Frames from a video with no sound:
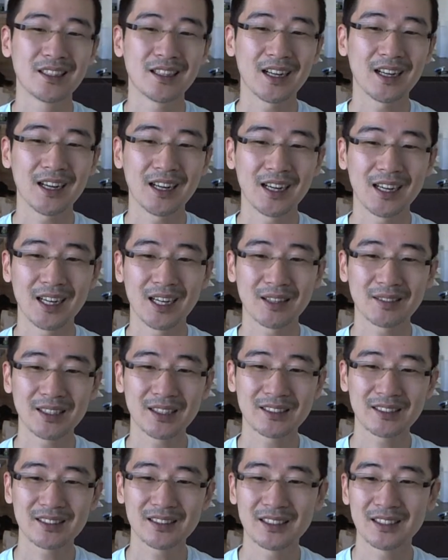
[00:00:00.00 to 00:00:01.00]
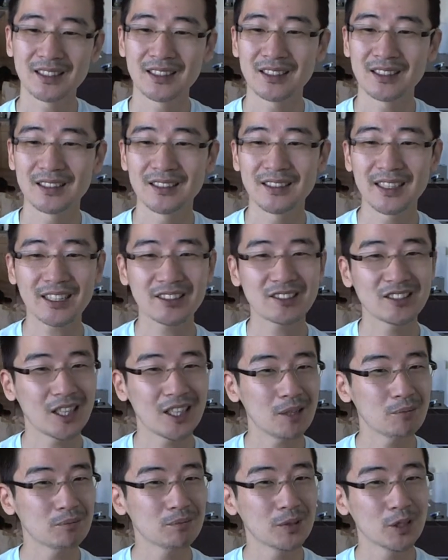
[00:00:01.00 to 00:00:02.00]
Let's see here. Next
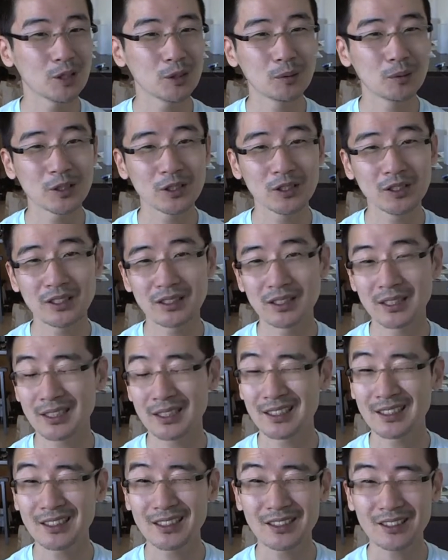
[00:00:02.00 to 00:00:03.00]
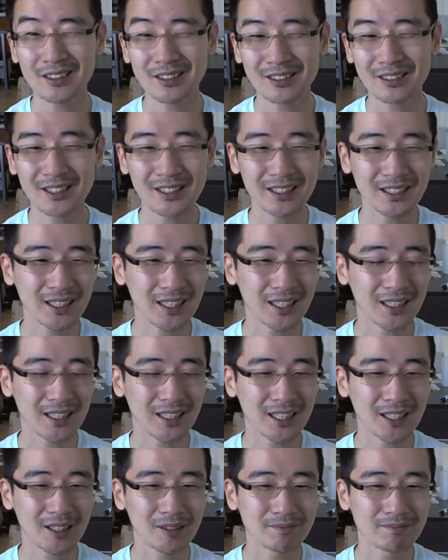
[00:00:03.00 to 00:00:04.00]
up, mobile industry.
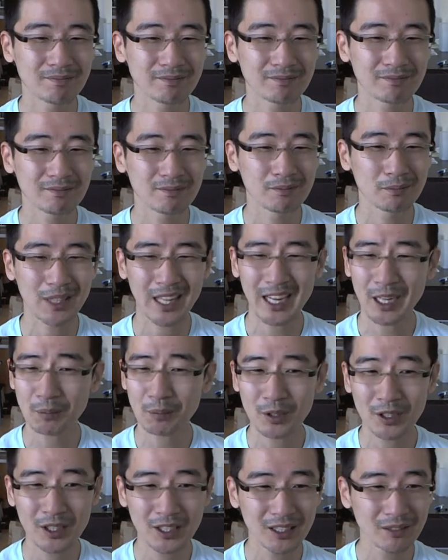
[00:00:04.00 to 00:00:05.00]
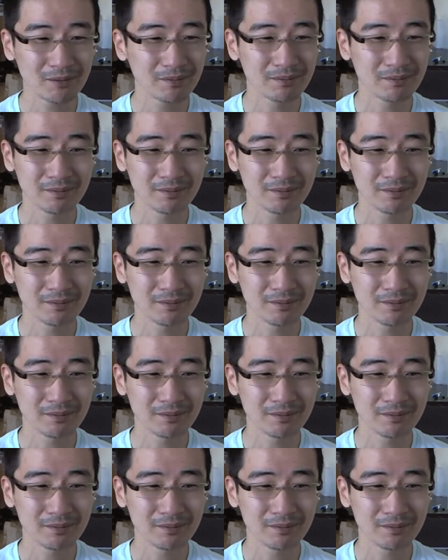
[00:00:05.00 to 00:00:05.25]
BlackBerry.